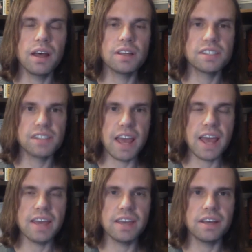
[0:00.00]

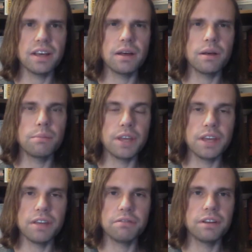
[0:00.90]
steak,
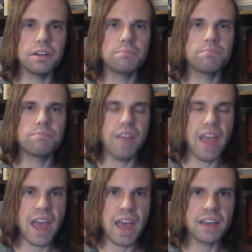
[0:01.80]
beef,
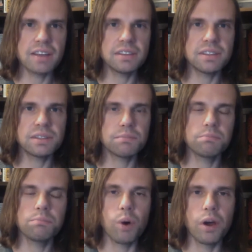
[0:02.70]
eggs,
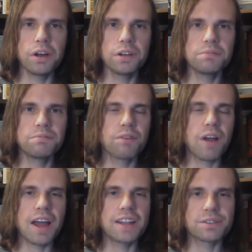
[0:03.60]
boiled,
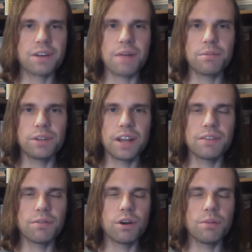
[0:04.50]
fried, scrambled,
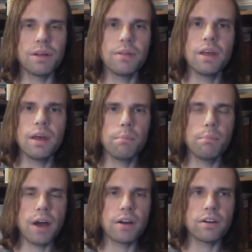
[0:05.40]
any form of
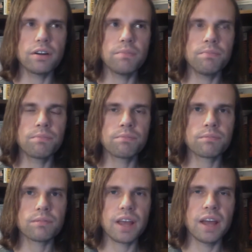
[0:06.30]
butter.
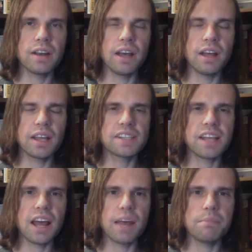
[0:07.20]
And like I
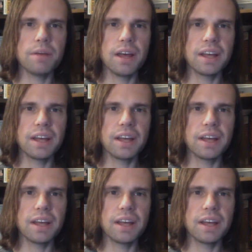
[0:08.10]
said,